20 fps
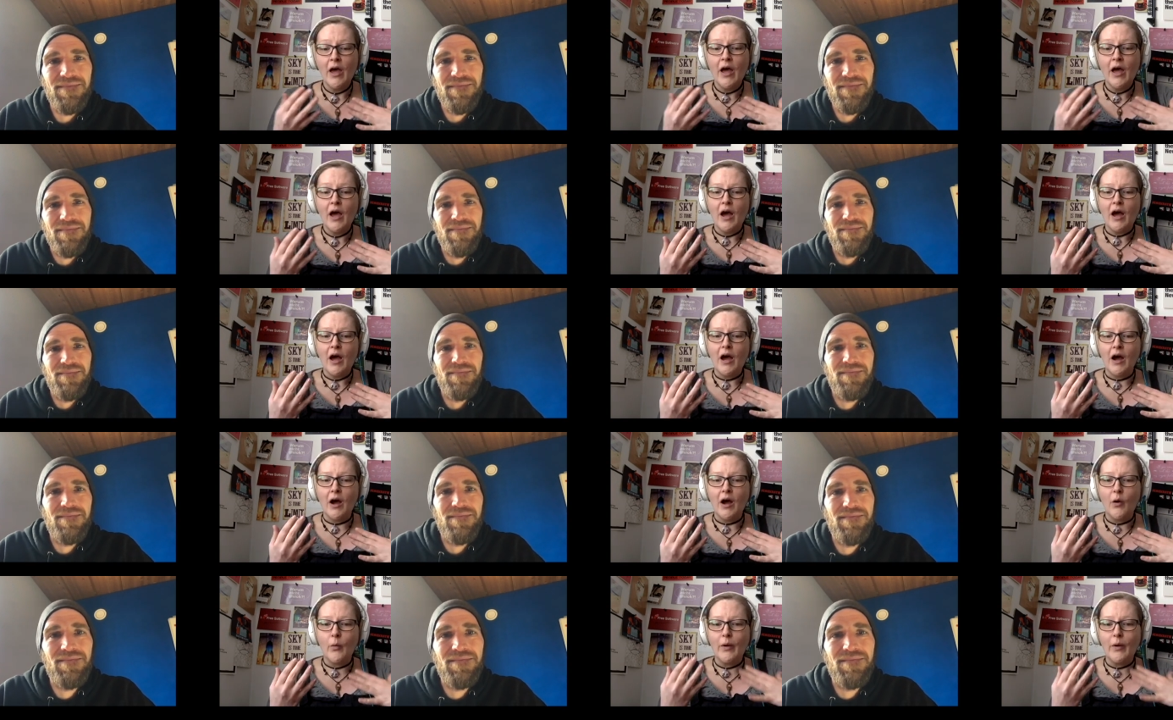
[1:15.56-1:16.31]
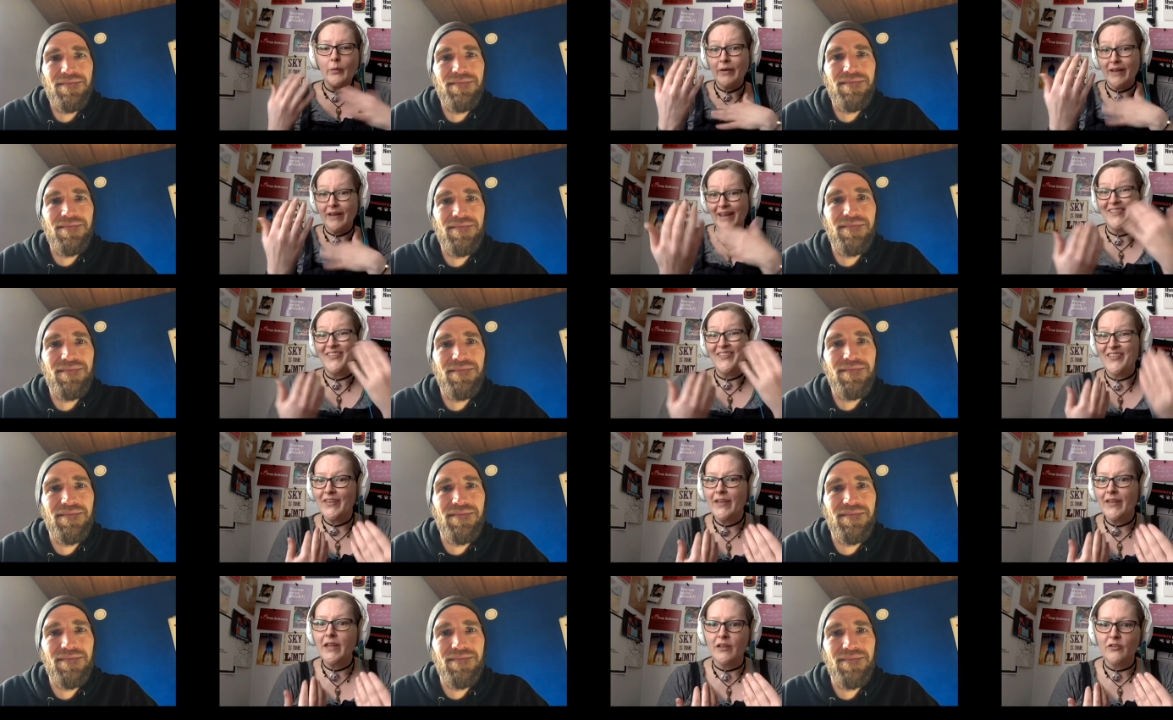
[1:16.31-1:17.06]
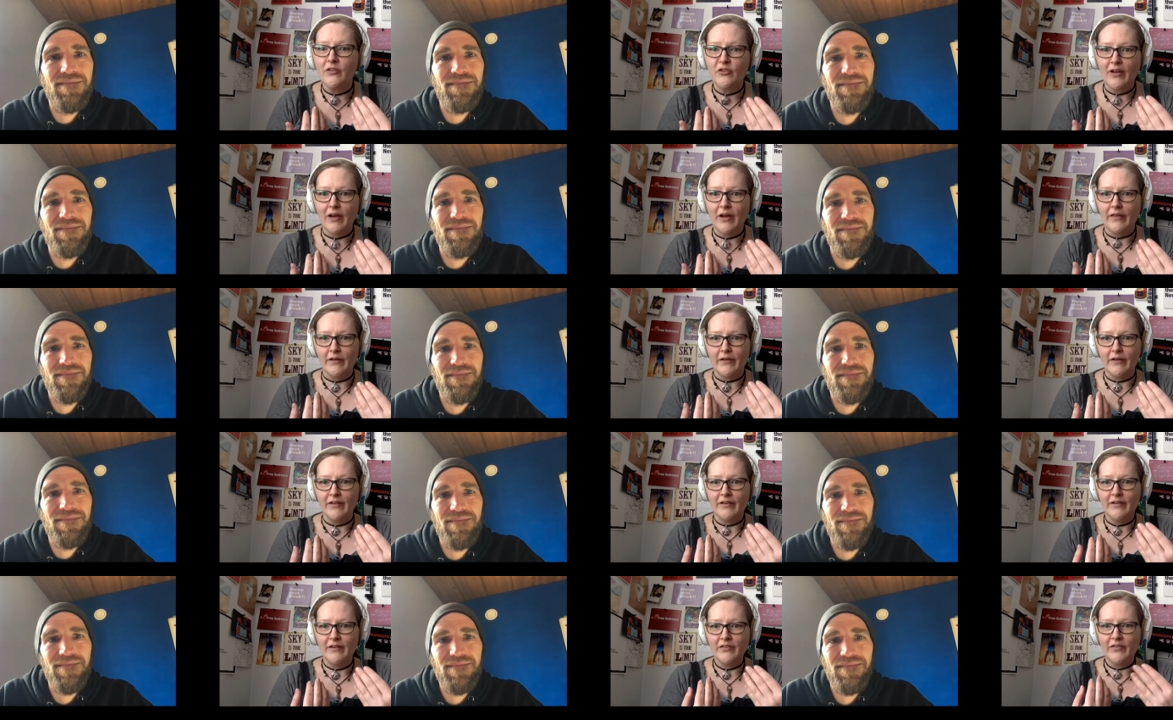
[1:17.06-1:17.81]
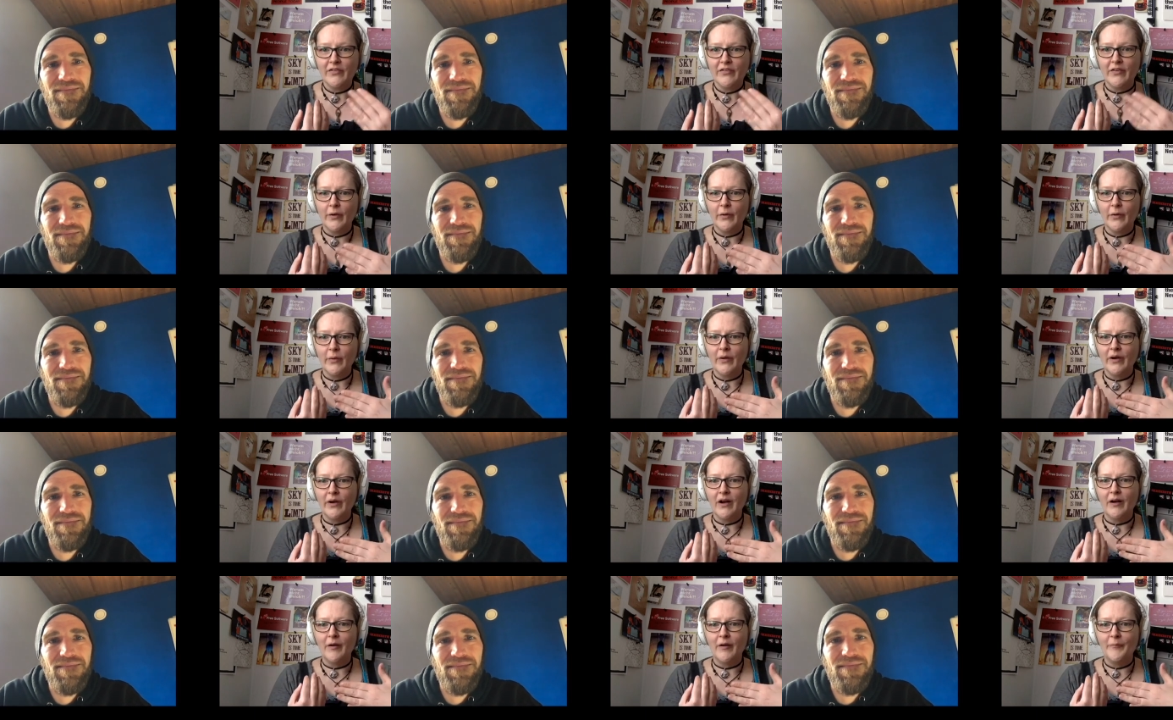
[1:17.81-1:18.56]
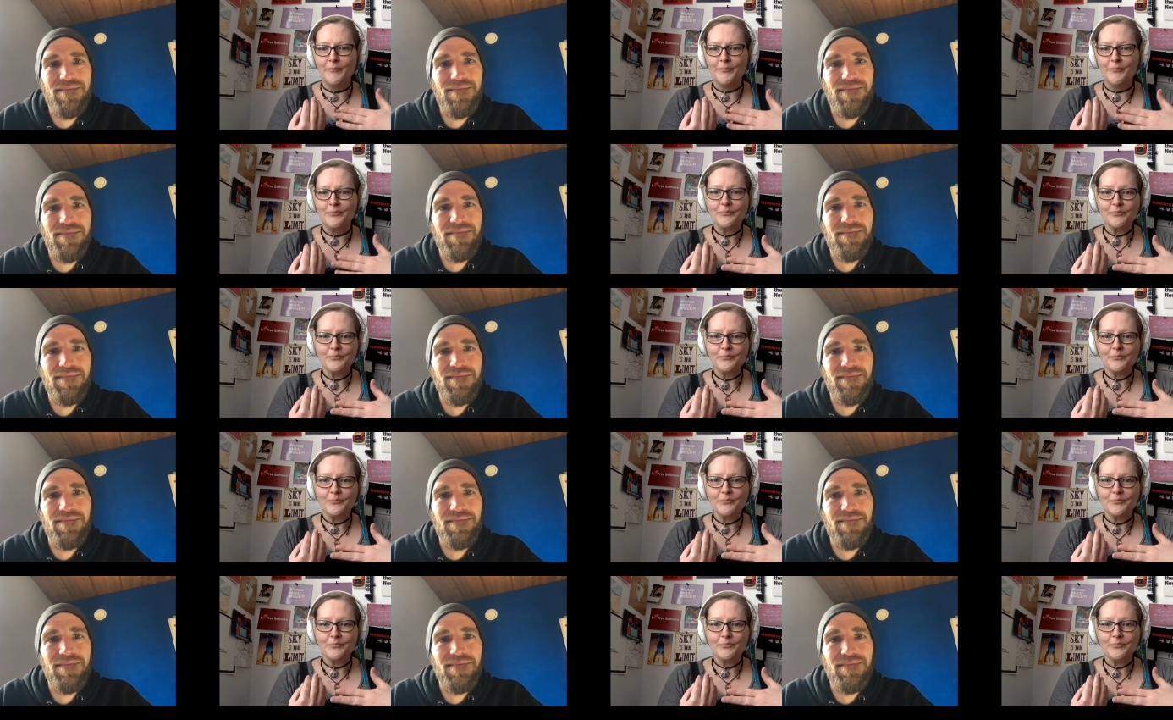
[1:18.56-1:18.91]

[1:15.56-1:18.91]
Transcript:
Speaker 1: uh, when we can see each other. So um,